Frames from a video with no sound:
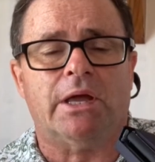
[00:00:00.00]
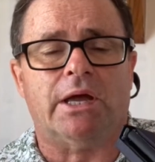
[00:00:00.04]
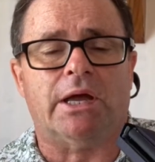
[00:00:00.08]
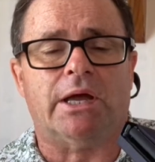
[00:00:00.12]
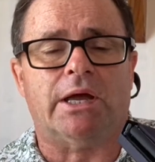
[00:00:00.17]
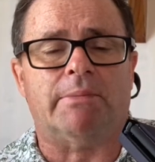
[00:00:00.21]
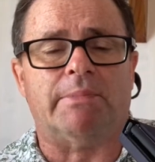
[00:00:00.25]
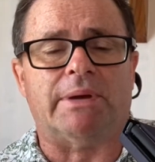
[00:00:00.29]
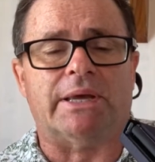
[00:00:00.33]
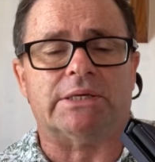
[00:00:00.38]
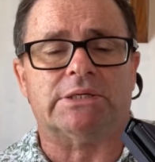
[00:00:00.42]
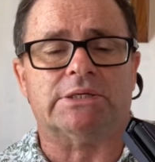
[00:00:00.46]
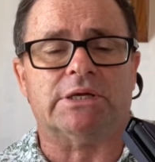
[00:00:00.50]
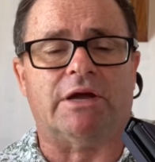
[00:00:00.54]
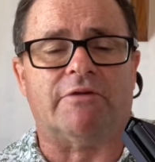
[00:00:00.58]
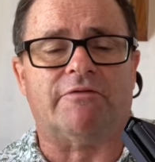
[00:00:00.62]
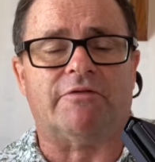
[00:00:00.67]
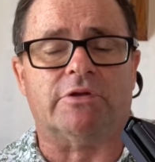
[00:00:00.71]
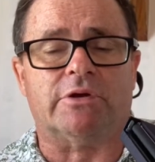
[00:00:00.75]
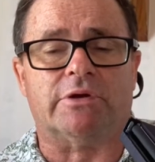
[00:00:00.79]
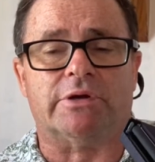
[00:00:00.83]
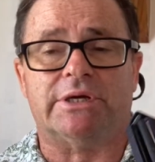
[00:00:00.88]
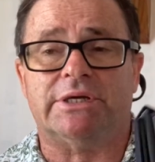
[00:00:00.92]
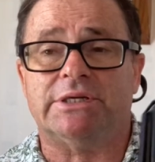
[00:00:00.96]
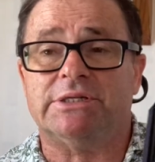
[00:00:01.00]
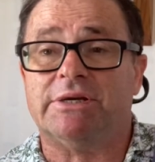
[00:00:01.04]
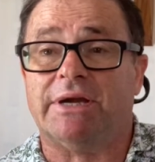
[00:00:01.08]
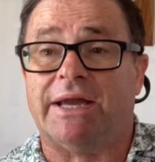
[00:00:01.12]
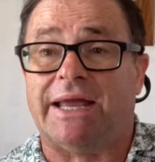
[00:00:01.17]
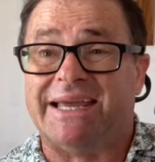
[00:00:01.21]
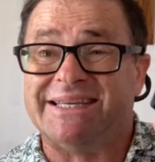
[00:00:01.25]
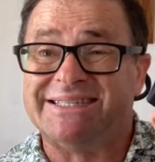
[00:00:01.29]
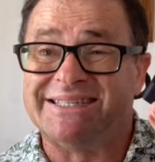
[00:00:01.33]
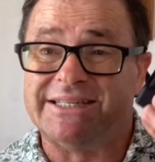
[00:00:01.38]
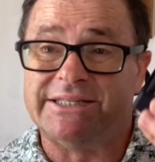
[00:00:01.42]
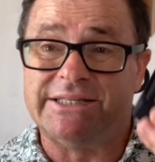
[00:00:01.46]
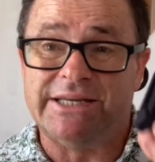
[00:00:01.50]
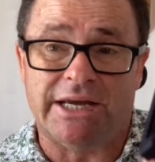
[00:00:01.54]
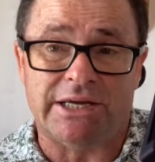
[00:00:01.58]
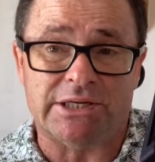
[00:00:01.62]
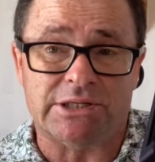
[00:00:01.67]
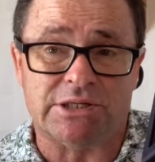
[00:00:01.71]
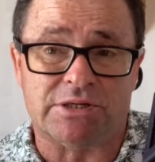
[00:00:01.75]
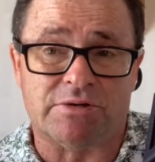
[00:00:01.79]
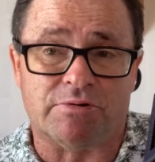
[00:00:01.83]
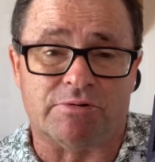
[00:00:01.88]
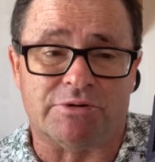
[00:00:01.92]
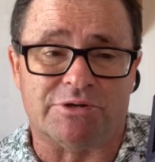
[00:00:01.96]
Makes life a lot easier. It has a
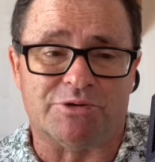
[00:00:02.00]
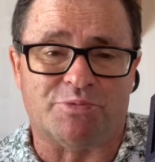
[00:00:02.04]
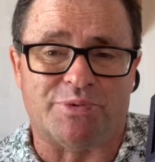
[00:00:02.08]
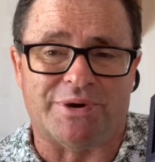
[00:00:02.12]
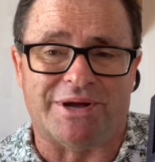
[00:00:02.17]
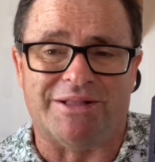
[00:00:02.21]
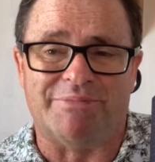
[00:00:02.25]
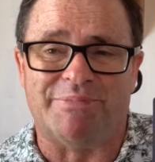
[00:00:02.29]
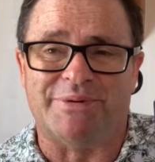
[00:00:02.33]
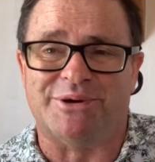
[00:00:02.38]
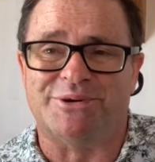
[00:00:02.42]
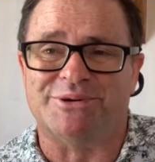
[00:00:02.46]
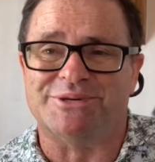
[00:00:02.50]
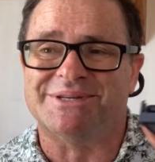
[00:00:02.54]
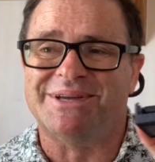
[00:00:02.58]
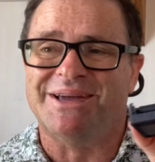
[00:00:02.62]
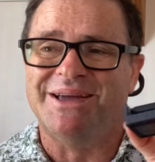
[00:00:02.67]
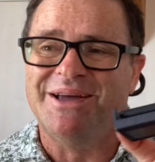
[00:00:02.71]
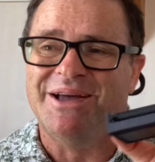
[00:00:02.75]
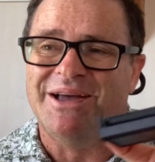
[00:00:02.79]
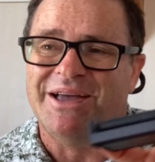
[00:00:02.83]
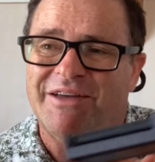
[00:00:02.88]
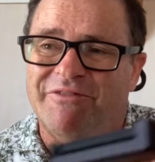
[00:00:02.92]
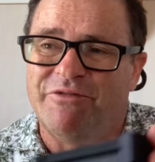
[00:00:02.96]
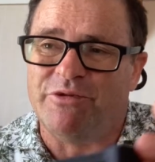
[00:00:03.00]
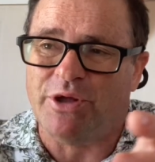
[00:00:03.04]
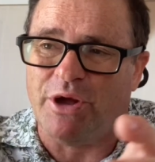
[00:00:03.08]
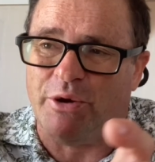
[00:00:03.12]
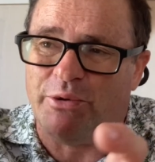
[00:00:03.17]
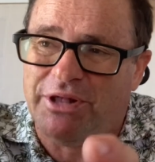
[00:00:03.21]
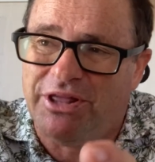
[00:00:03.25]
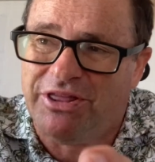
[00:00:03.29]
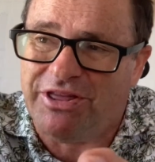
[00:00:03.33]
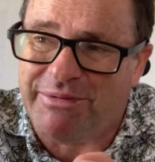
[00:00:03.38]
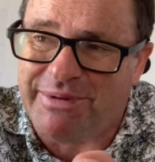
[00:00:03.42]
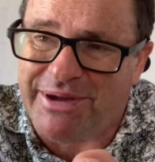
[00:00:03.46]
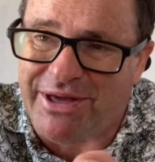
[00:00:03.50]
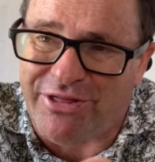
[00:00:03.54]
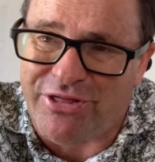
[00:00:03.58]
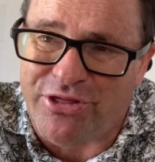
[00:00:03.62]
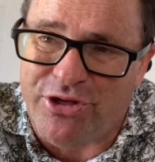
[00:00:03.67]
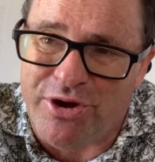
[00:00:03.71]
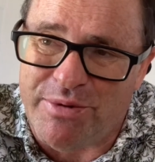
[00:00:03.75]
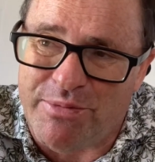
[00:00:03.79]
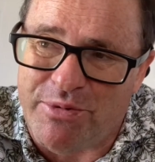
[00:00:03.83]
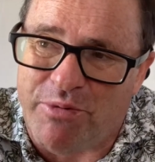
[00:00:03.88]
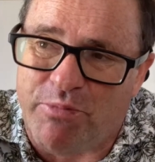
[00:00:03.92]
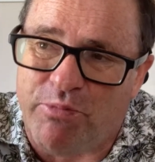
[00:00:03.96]
tester as well, because if you know anything about
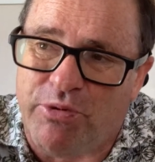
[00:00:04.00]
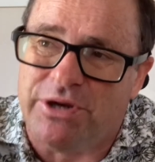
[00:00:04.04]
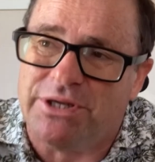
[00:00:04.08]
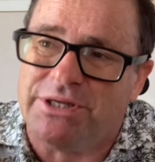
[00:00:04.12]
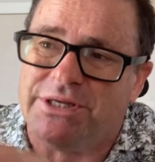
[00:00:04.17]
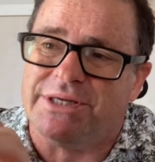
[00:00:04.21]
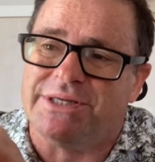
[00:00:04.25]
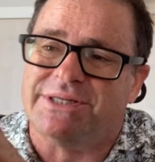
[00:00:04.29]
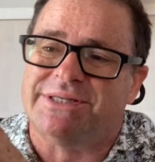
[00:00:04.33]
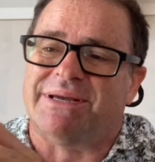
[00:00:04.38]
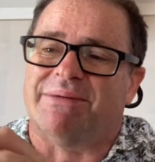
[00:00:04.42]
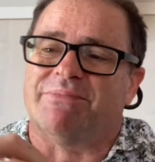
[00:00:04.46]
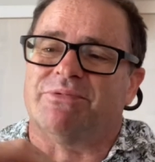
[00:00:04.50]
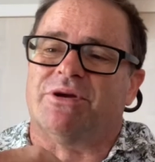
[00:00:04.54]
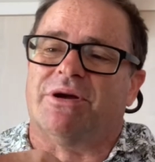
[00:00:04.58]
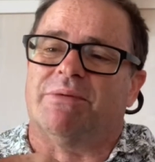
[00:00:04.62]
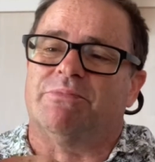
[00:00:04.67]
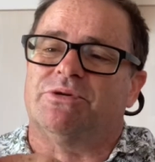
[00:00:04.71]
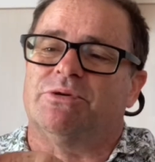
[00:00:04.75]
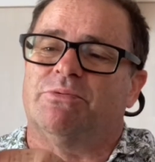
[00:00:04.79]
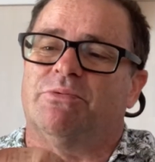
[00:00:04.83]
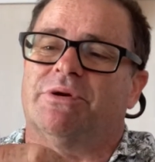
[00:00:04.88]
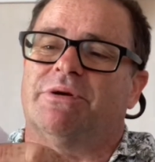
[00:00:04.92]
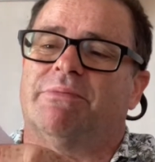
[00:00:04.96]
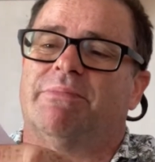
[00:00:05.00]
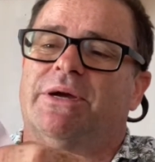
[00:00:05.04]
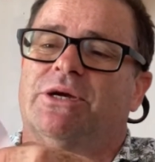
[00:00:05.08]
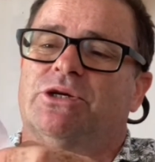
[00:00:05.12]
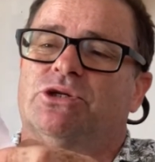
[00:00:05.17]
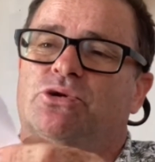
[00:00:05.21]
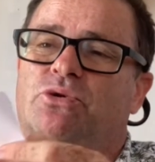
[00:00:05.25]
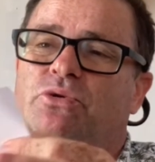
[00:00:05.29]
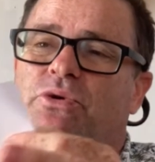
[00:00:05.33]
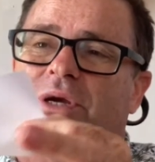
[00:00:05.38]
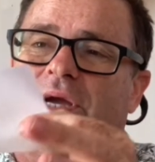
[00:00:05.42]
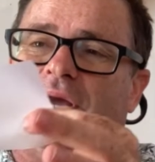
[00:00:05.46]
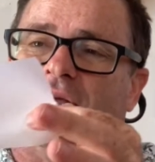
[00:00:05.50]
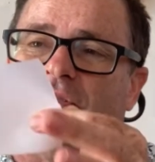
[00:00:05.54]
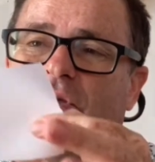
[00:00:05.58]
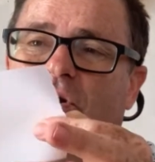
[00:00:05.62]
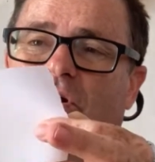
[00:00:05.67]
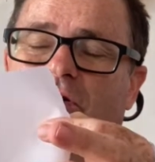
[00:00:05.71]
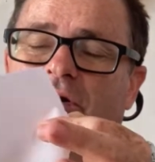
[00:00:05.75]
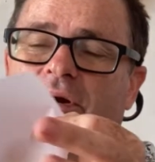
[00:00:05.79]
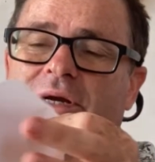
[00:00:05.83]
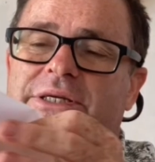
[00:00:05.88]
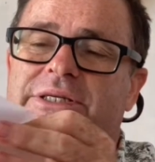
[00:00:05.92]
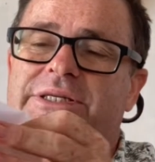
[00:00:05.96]
thermal printers, sometimes you want to make sure you get the
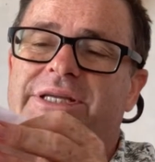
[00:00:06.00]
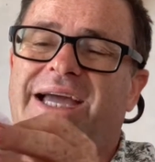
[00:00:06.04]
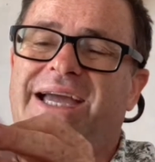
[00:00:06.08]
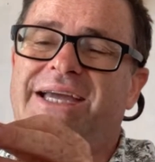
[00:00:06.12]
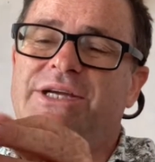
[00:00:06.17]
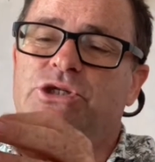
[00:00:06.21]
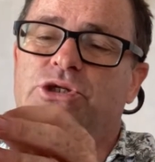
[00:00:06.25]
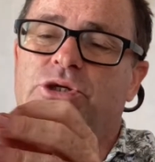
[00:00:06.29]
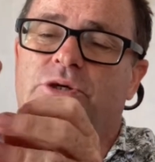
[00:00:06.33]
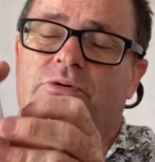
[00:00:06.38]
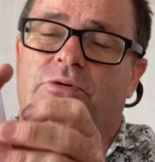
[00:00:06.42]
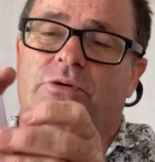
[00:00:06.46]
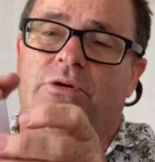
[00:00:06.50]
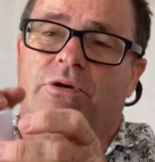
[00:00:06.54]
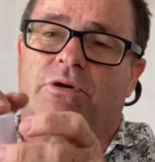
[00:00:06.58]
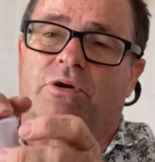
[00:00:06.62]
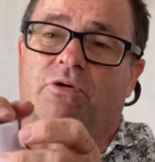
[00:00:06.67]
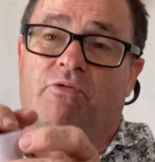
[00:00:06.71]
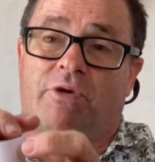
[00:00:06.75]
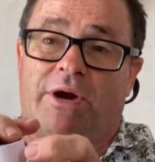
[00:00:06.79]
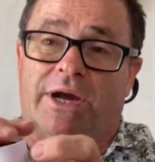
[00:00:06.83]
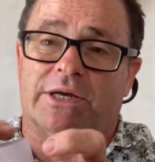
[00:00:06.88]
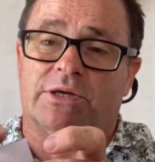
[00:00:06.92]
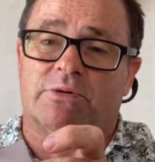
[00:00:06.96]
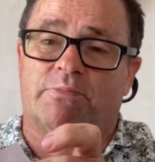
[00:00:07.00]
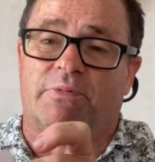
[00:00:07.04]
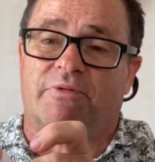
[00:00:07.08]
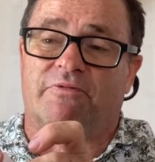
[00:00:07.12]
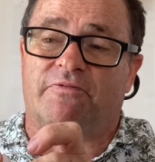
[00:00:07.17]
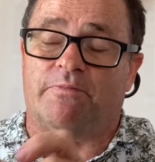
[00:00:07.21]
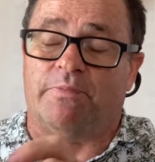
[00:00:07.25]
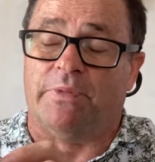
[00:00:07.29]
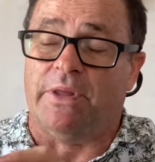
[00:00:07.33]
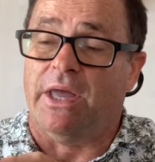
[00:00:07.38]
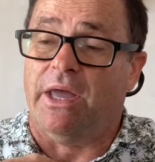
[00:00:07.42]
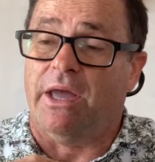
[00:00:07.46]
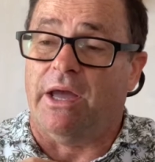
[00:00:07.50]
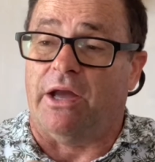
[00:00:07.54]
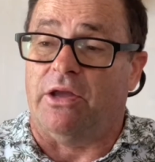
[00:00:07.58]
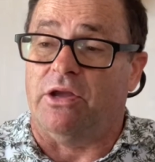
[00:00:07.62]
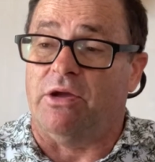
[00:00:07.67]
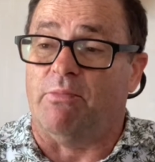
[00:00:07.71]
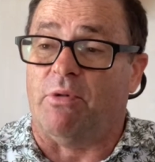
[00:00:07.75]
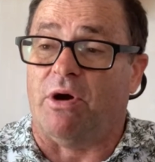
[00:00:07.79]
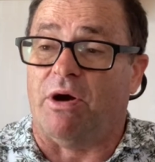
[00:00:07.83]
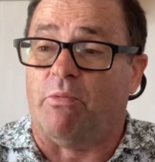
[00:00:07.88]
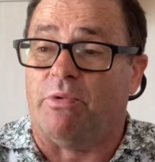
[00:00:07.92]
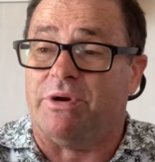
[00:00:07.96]
orientation correct, and you
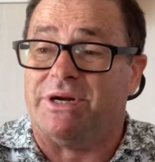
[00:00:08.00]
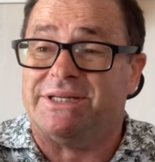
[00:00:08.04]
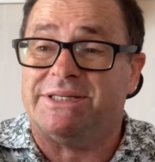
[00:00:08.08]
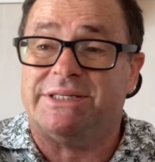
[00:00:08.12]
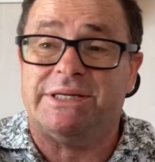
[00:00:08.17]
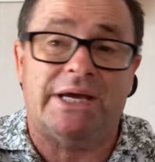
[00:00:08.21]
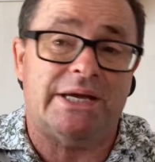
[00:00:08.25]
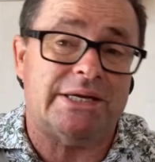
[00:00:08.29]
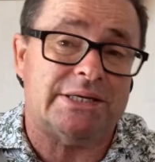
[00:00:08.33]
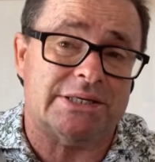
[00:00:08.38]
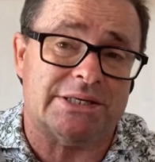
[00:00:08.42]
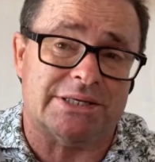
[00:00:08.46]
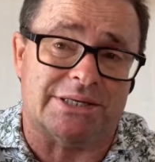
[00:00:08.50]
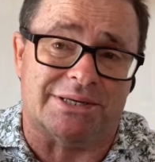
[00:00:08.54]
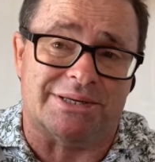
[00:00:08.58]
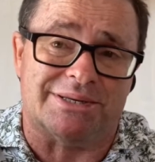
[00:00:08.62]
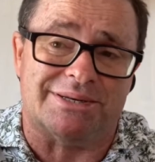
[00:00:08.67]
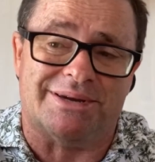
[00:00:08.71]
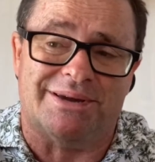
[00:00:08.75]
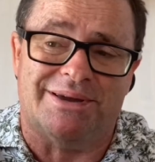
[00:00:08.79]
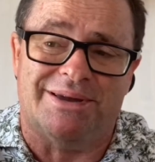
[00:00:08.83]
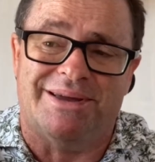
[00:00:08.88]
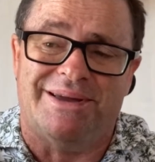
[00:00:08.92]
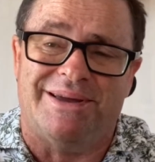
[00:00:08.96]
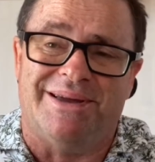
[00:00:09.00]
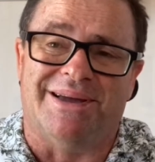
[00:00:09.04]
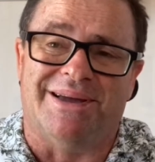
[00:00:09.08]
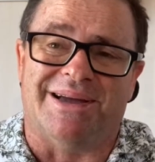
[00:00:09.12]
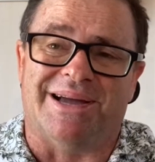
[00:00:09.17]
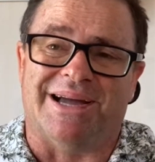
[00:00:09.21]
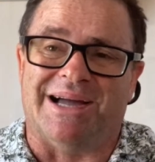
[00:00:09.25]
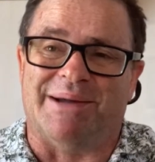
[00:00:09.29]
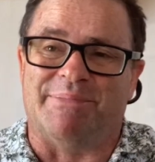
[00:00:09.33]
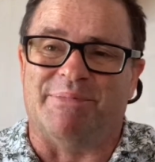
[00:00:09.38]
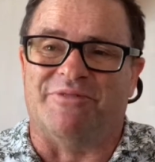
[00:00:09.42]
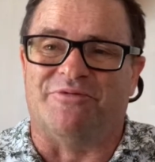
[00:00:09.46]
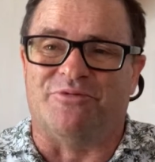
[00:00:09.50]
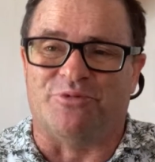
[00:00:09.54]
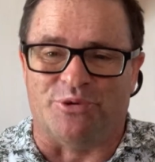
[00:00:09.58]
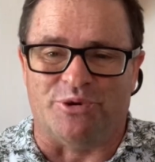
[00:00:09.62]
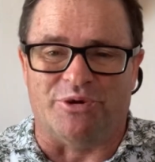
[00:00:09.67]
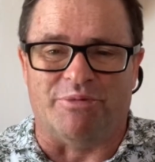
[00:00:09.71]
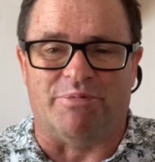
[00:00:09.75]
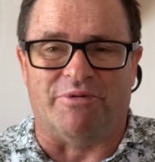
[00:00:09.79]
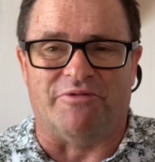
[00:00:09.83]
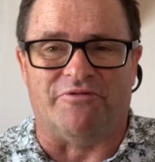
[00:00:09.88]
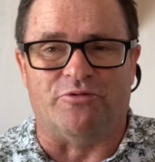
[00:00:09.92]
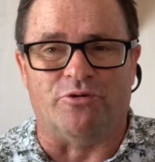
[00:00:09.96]
might want to test it before you
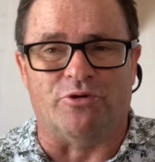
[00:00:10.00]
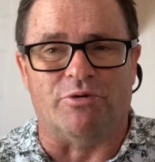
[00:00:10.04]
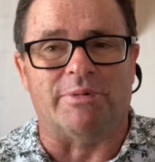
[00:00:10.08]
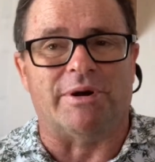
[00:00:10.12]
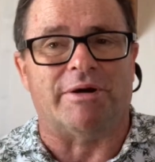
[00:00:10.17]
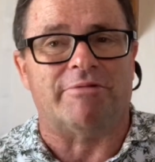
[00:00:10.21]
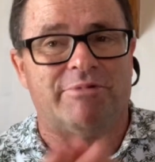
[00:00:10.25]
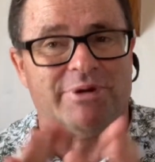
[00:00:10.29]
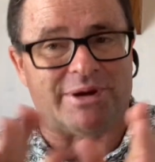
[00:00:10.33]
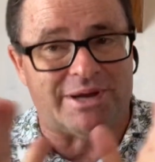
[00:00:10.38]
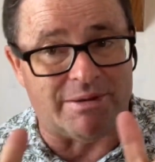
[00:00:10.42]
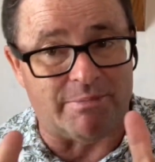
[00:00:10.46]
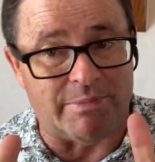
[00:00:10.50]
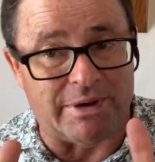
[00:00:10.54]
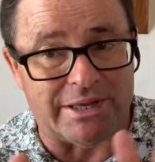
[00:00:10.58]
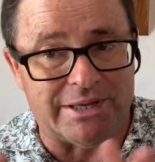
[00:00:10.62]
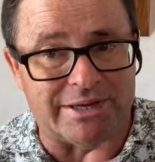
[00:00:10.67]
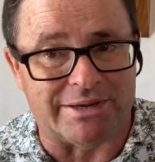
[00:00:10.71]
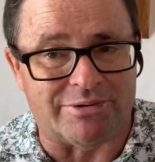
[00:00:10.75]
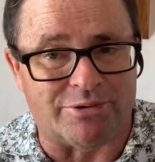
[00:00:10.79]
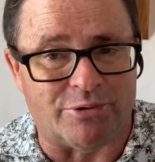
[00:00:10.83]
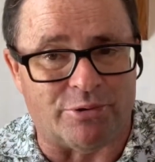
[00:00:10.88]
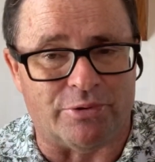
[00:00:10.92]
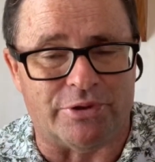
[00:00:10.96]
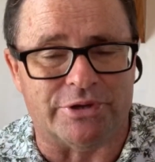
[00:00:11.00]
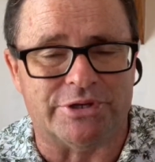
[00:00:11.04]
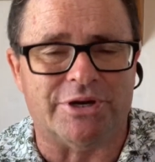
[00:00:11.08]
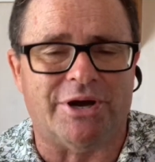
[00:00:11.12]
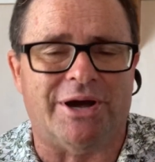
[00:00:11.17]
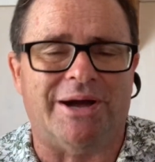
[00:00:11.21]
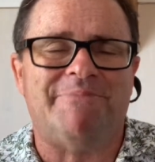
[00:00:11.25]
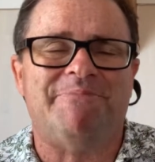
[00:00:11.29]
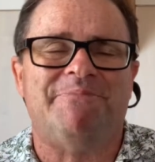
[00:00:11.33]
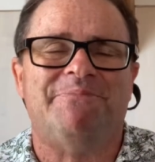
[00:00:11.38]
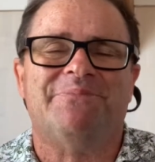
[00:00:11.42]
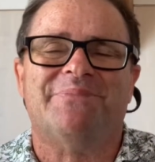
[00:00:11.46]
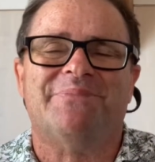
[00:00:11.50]
perform. I recommend it all the time,